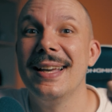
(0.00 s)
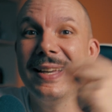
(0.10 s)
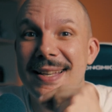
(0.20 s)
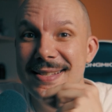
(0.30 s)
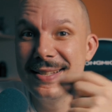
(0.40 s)

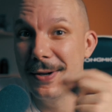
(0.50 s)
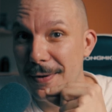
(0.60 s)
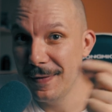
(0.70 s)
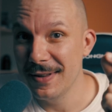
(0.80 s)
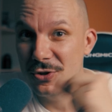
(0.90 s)
his
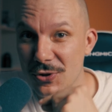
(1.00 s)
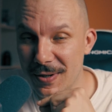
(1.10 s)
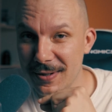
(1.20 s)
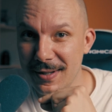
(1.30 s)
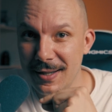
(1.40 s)
girlfriend
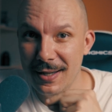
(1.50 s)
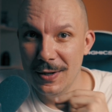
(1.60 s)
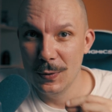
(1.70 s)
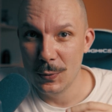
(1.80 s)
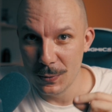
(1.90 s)
chart,
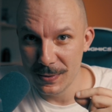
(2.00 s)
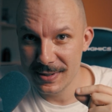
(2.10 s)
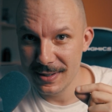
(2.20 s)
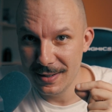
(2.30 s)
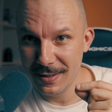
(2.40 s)

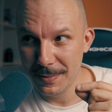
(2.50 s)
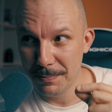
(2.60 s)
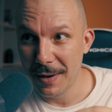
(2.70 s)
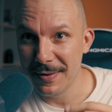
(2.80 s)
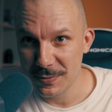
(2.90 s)
whose
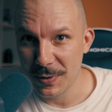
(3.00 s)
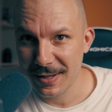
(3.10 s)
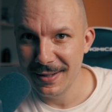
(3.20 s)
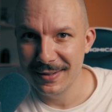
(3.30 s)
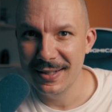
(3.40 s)
parents were
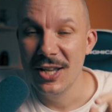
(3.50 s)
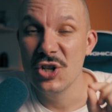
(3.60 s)
killed,